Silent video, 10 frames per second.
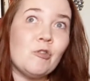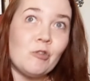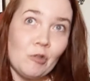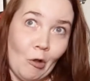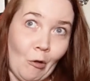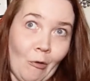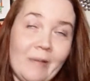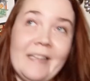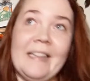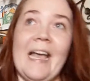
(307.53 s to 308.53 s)

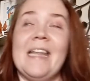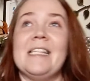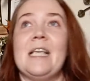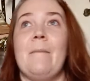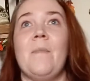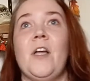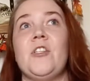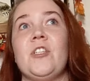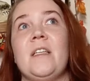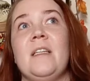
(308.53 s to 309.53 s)
So that is a
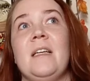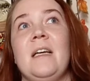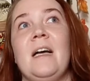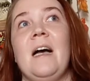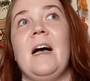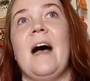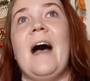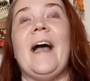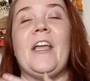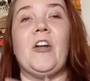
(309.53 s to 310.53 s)
much
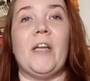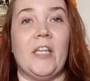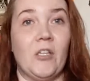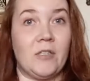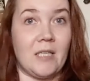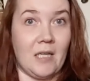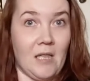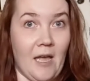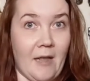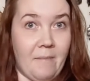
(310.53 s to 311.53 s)
higher hill to
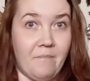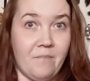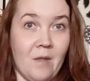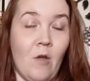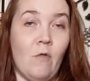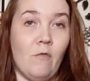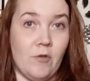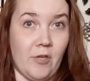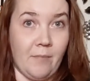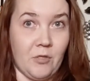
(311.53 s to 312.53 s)
climb for
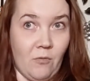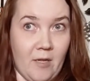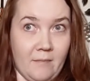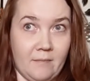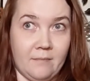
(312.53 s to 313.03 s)
Trump to win.